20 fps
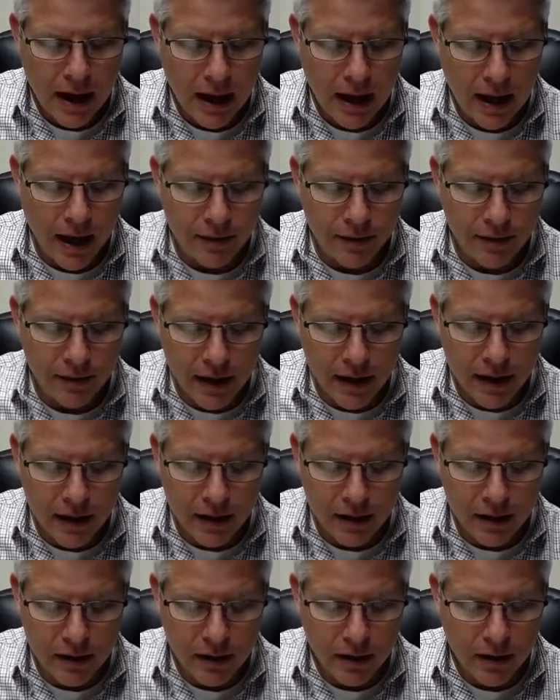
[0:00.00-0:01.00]
And
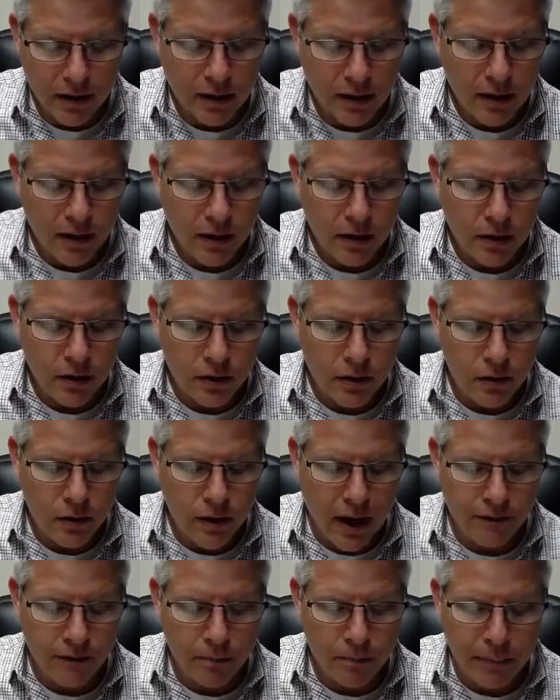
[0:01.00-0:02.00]
then you
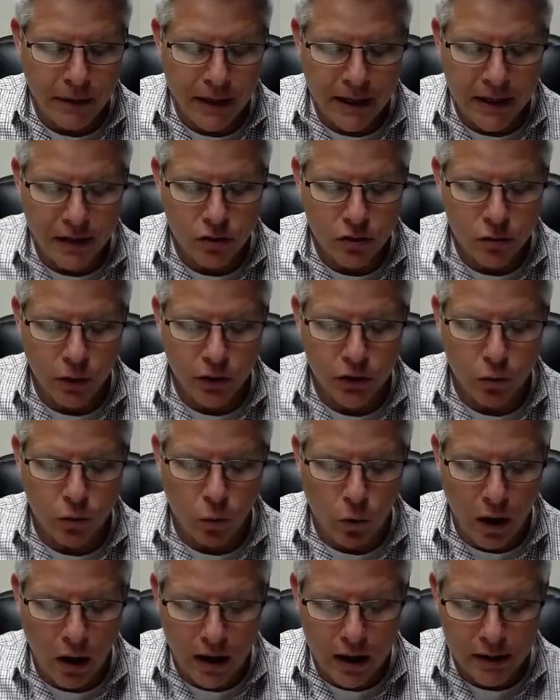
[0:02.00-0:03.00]
have the beast, which
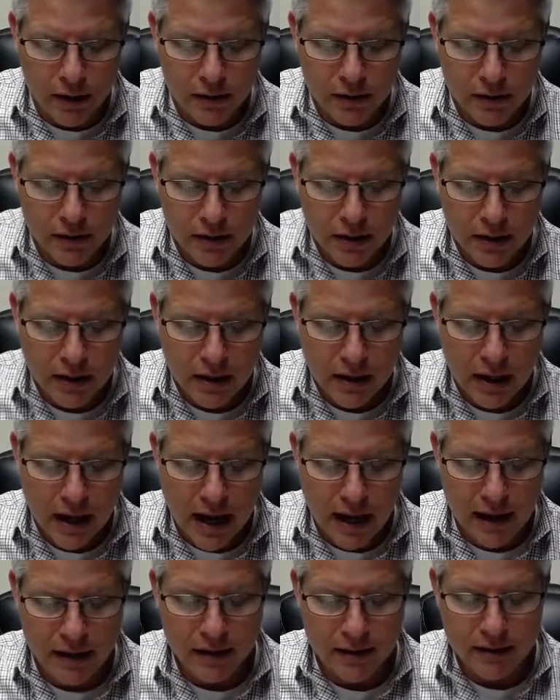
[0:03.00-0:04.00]
was
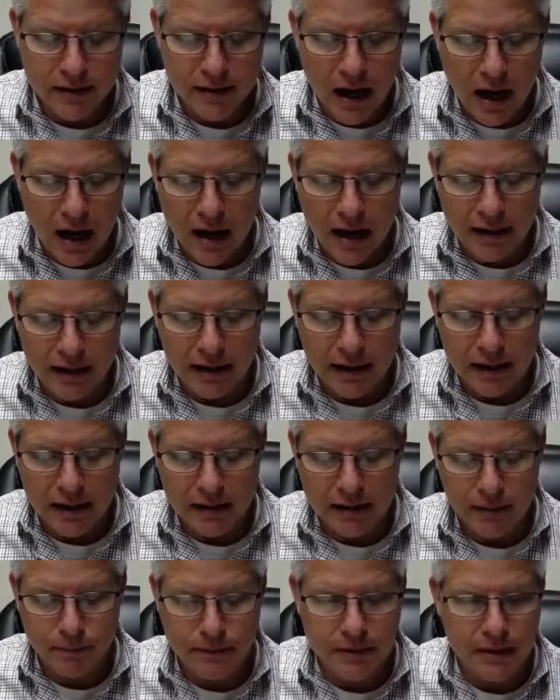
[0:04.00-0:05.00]
and is not, is
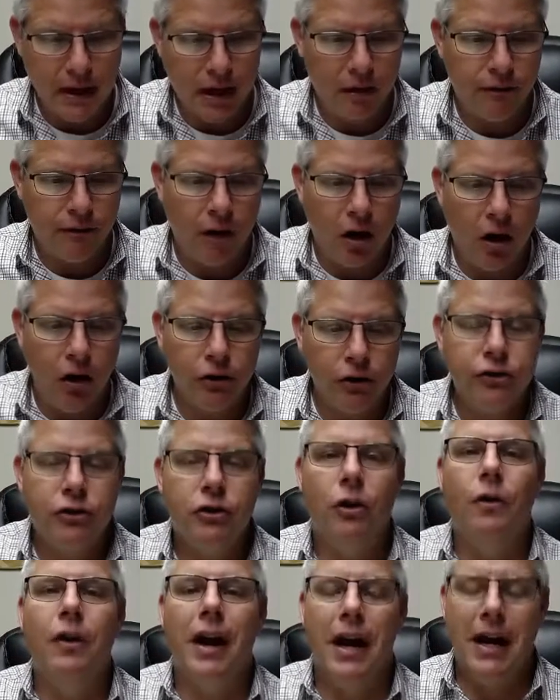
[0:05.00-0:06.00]
himself
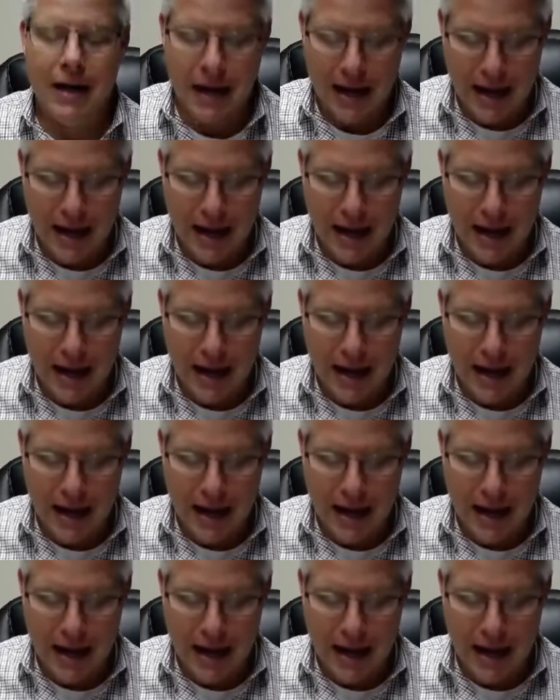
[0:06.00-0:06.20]
also an